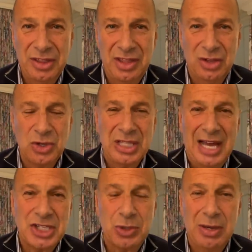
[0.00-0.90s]
in those
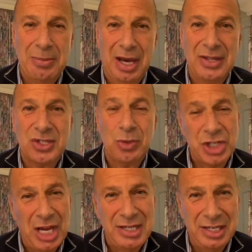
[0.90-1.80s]
last three months, which
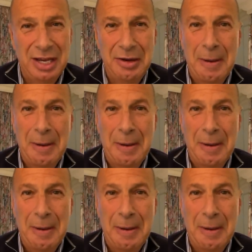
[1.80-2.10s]
I did.